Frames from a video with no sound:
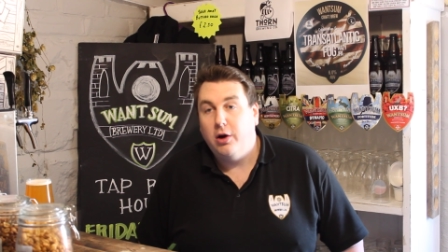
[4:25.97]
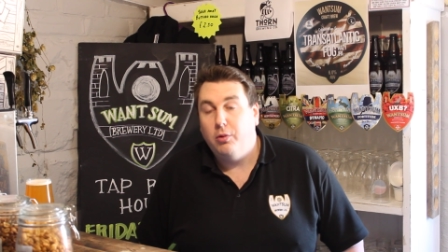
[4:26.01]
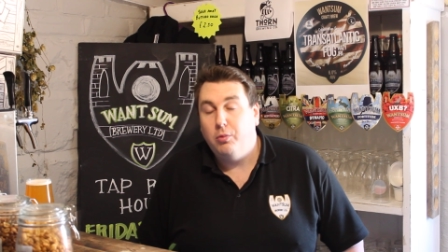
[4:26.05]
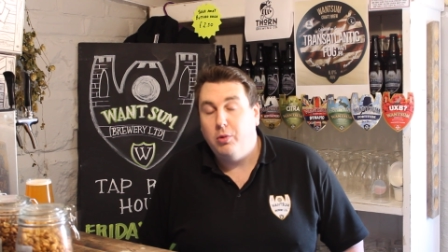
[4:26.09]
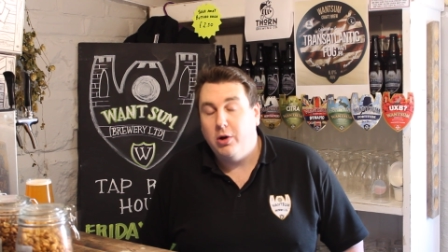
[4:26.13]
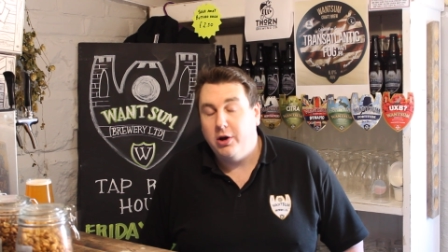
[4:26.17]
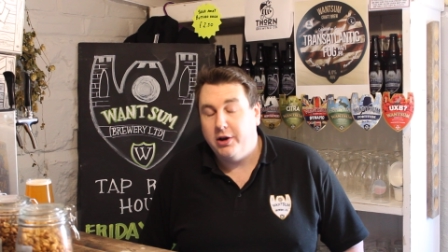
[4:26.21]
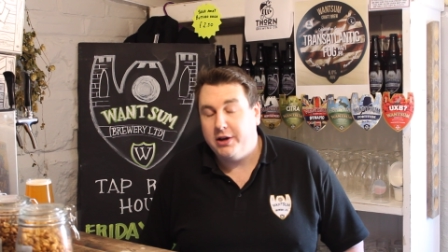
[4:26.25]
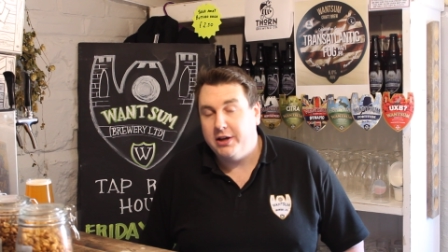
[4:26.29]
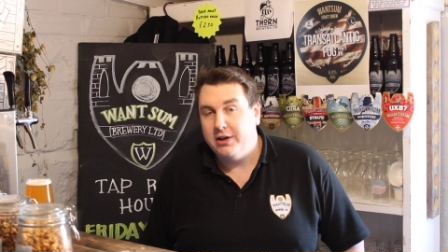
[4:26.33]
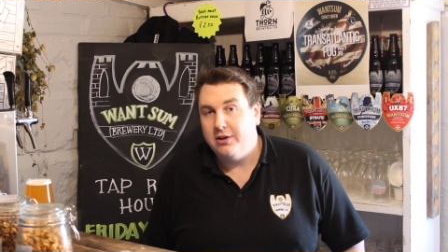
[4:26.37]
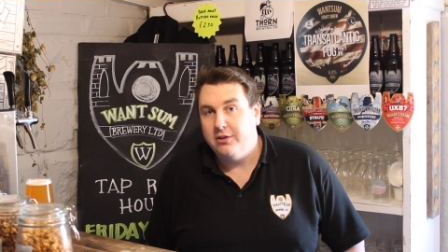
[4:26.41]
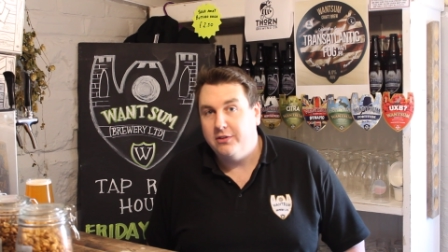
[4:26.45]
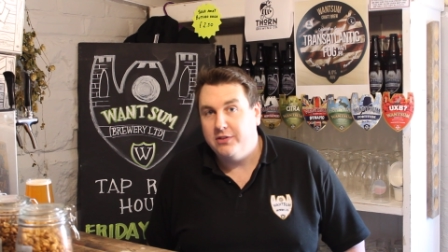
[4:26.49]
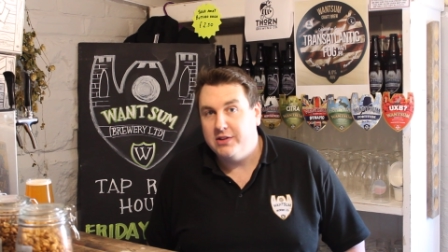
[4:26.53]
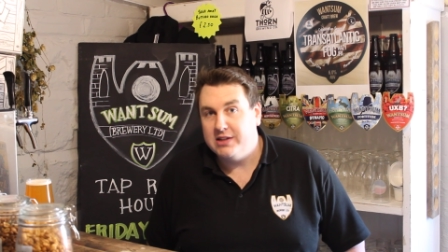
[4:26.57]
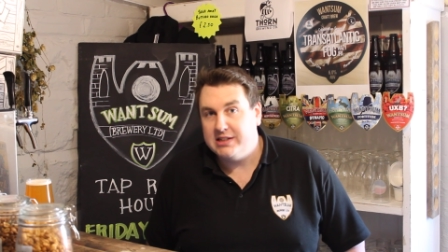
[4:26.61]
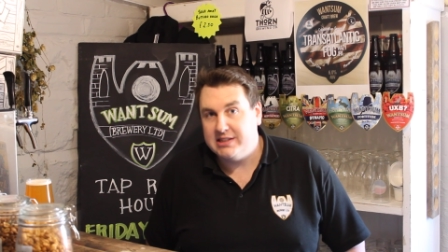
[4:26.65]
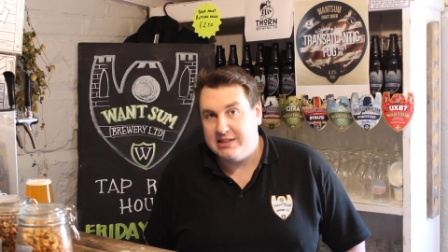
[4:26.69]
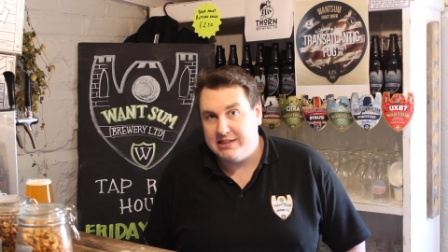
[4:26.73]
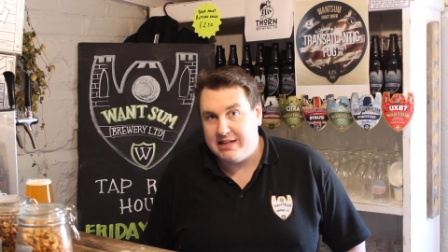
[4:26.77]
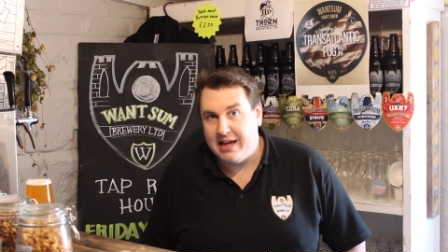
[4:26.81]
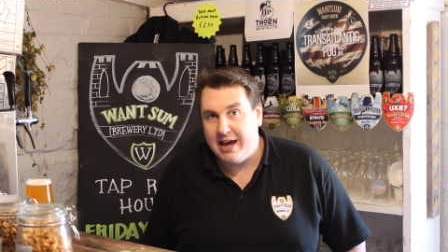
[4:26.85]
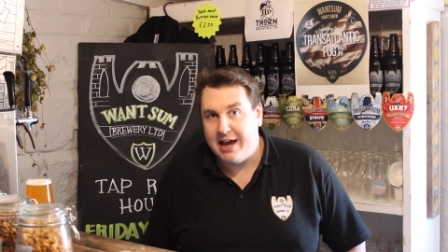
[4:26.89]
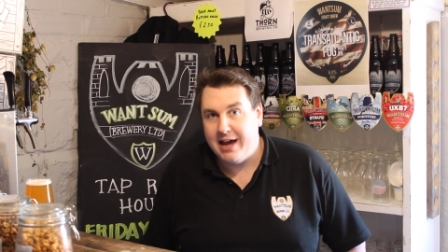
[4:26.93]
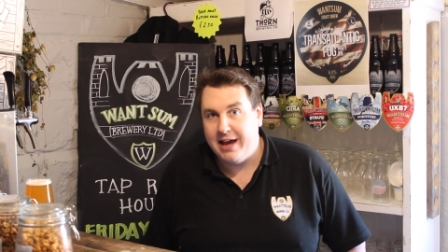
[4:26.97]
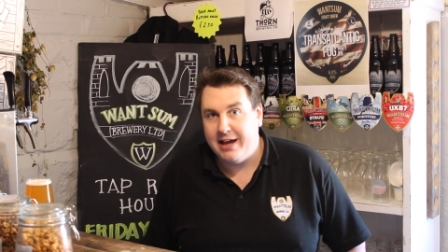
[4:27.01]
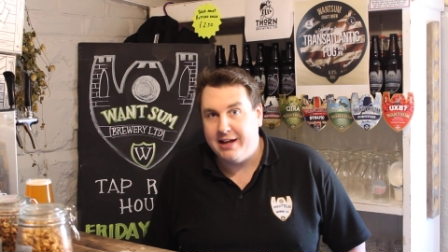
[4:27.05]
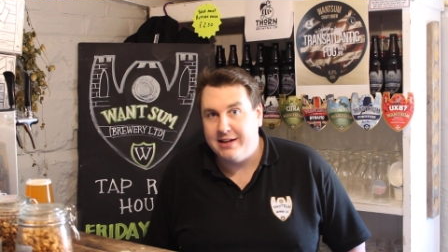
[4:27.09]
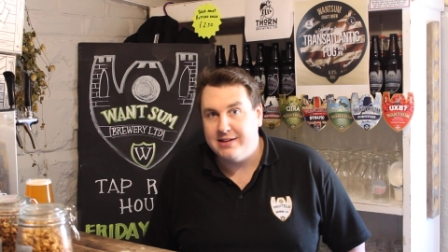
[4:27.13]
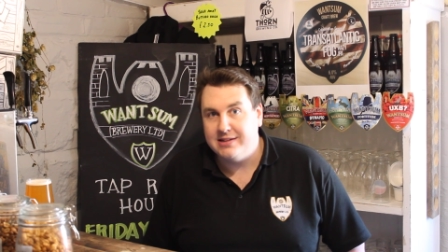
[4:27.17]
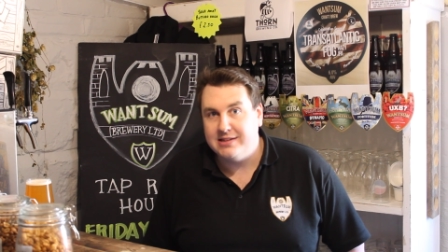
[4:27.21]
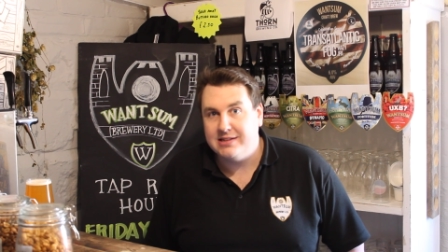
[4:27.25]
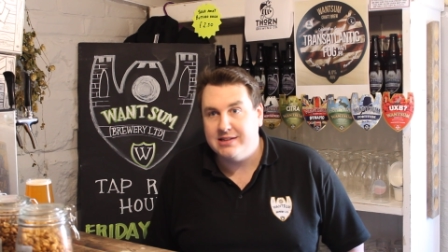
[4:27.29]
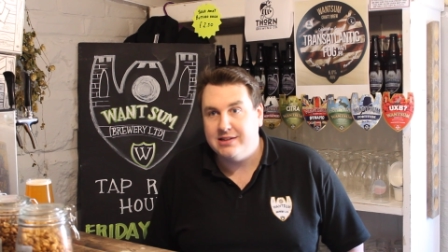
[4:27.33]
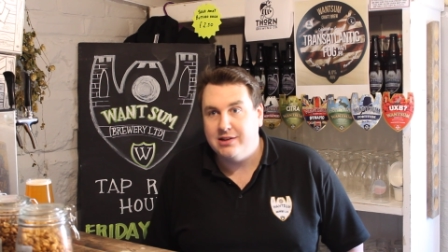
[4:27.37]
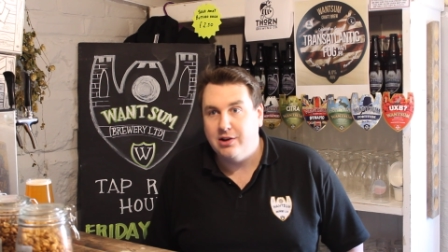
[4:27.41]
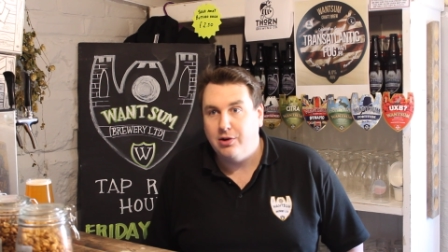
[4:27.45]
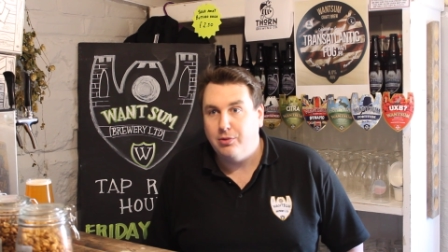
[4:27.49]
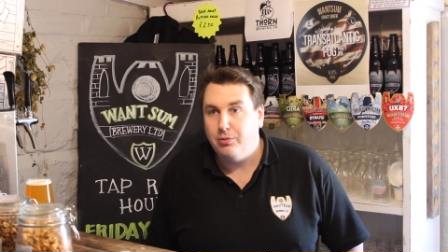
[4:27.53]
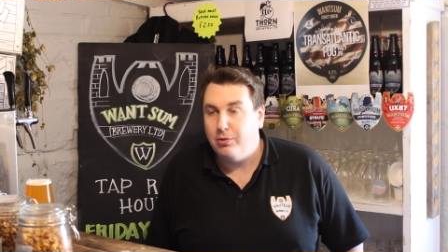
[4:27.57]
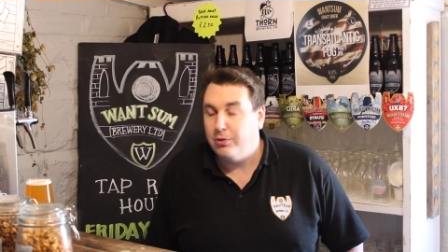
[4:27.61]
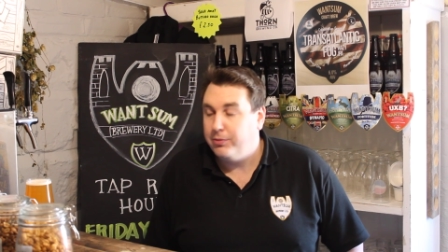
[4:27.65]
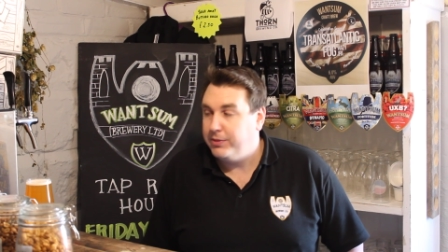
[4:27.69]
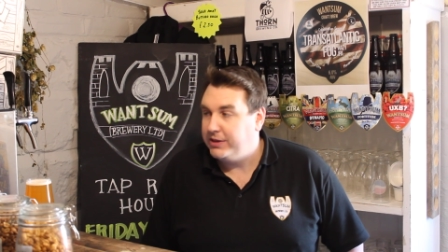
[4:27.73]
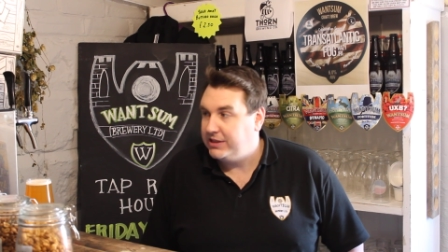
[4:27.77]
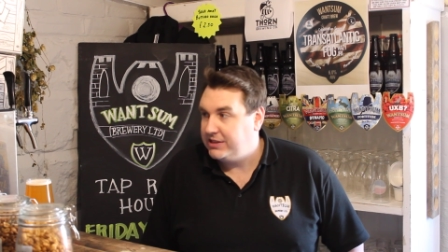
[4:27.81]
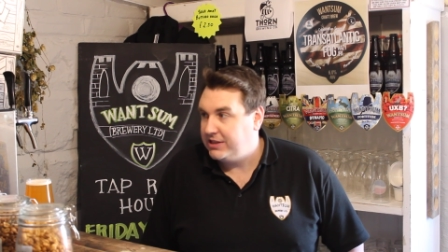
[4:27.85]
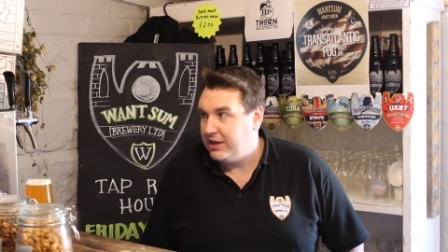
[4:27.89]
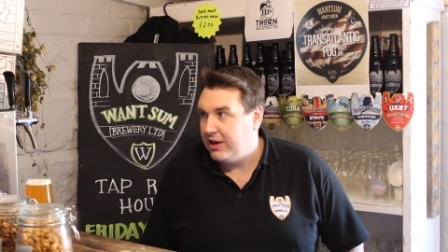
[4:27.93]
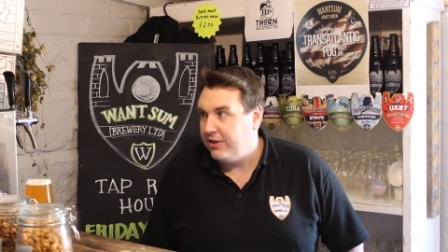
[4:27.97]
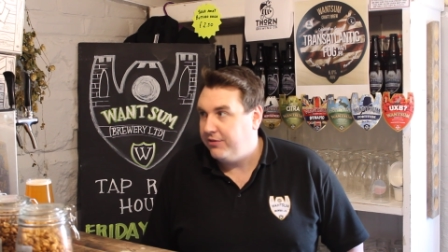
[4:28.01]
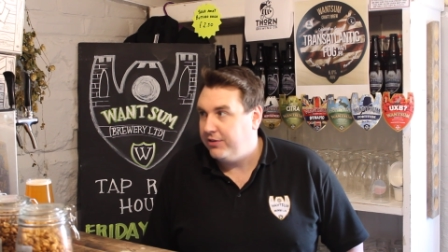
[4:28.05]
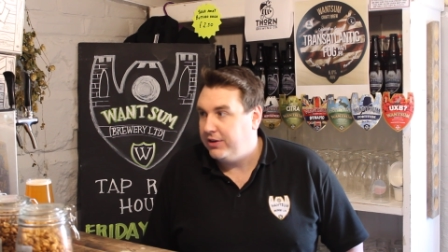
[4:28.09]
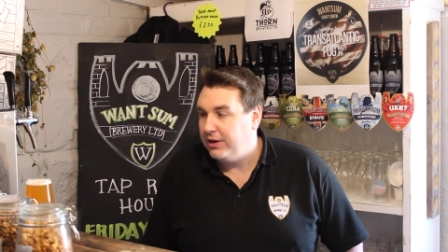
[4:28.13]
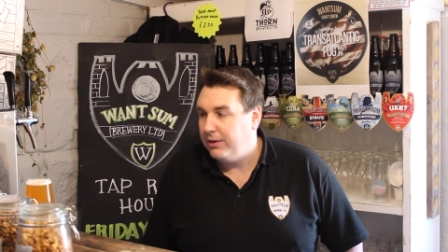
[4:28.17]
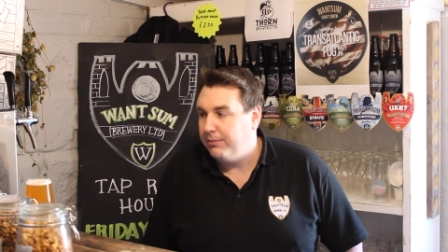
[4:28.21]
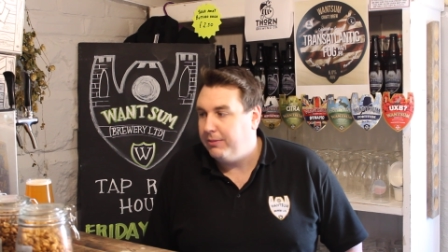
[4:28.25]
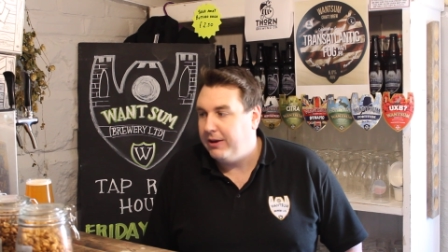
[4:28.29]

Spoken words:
working on the stands that we'll be serving